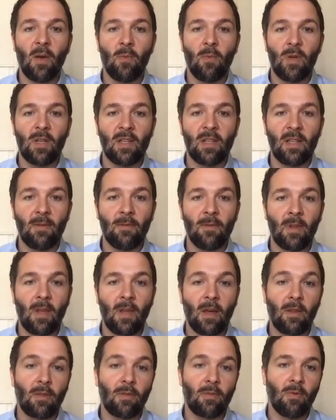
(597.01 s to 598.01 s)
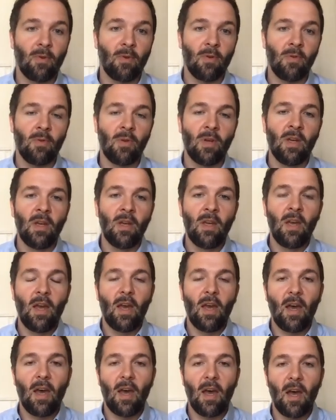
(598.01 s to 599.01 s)
And we deliver that through
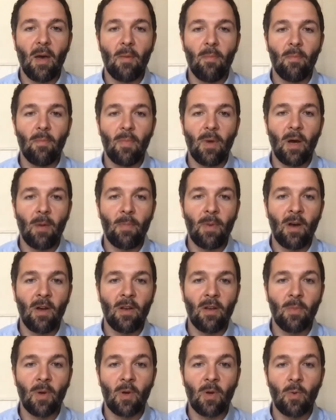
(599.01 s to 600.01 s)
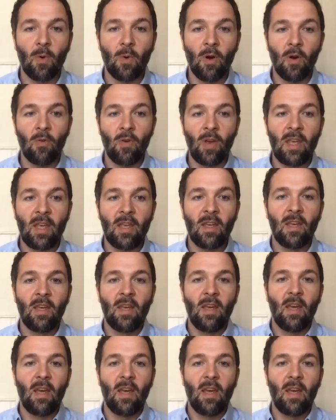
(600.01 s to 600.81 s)
our partner Macquarie.